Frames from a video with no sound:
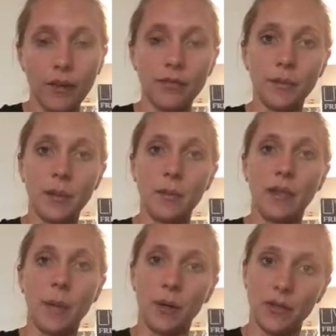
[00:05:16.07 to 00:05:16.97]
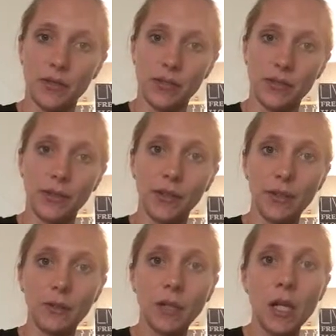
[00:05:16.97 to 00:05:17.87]
for people that purchase through
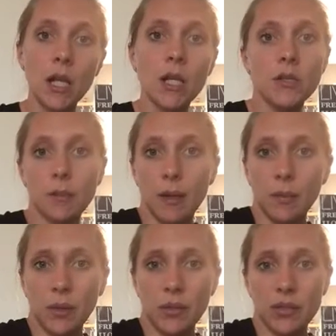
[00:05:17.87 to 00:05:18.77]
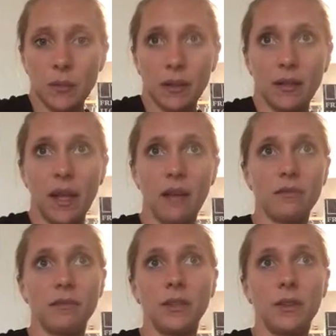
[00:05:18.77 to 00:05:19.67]
you. So maybe you just want to
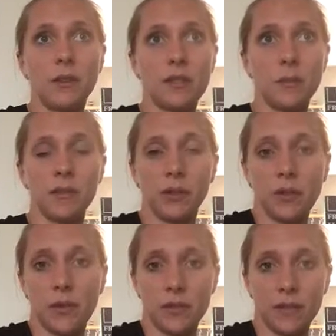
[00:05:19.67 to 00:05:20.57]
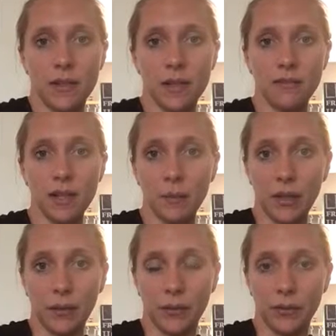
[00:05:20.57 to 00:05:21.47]
have, some of your close friends and
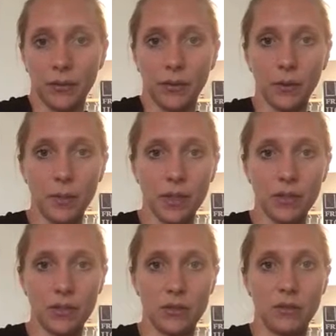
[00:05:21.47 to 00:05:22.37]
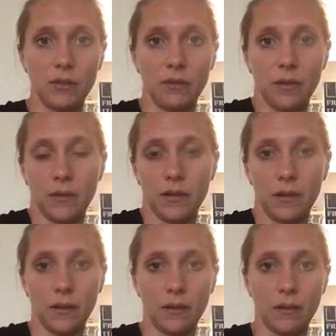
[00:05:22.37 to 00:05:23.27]
family go through you because you know that
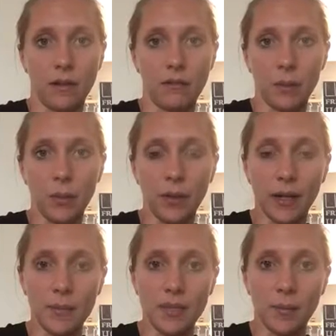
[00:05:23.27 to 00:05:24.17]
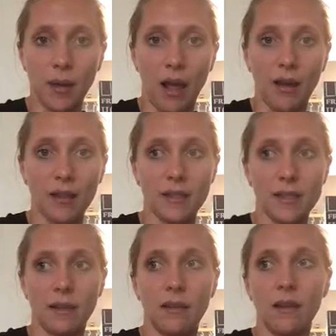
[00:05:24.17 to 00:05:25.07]
they're going to love the programs and the
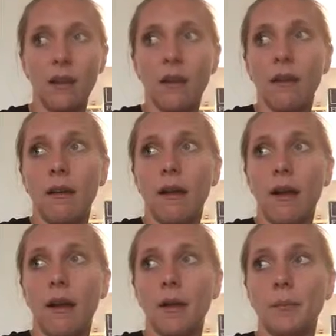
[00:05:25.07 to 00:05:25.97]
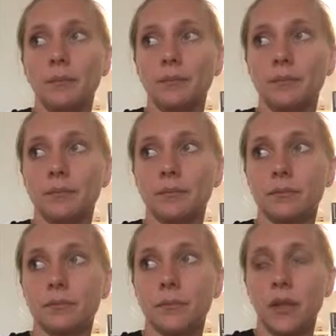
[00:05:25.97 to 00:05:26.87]
products, and
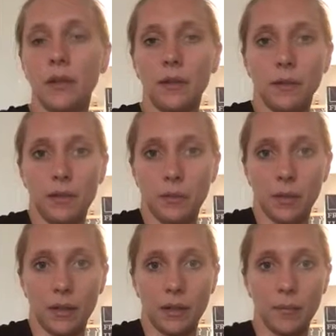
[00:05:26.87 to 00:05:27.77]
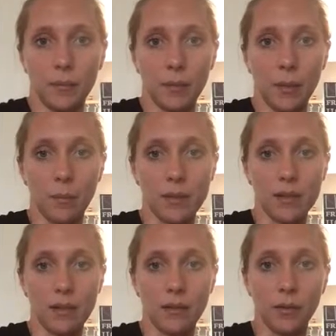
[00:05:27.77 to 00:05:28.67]
and you want to be able
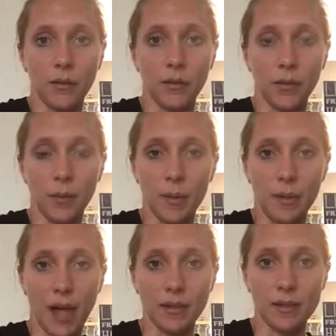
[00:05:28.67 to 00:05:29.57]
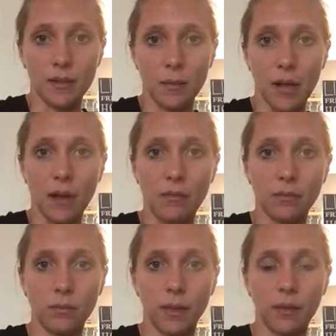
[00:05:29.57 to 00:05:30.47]
to earn a little bit back to pay off
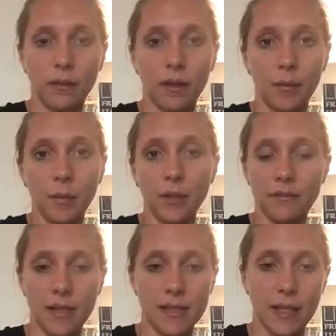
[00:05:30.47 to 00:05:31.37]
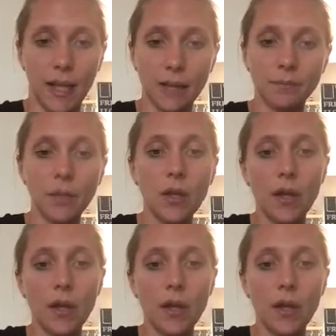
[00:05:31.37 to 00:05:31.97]
what you're investing in.